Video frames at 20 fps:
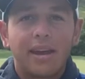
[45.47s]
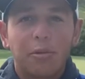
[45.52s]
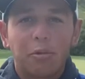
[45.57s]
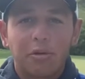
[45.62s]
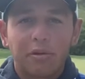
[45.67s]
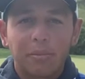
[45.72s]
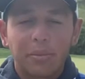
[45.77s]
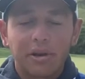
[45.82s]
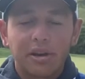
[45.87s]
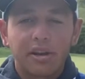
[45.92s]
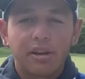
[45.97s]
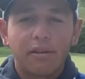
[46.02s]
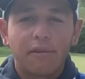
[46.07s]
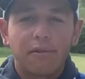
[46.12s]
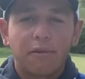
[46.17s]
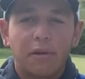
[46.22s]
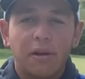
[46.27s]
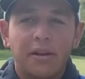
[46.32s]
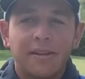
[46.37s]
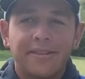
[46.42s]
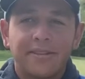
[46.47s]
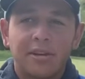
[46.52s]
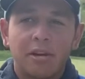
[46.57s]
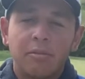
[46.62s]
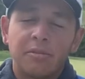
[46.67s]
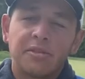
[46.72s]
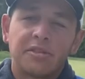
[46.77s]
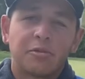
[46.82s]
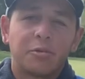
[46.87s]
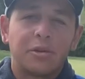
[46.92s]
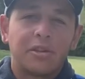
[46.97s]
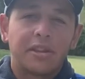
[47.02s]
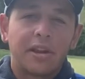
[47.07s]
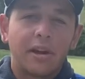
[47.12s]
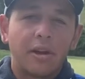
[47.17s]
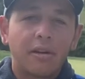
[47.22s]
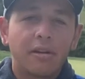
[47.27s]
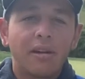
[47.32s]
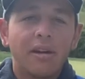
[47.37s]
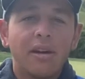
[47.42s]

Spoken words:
We're pretty good friends. I almost went there.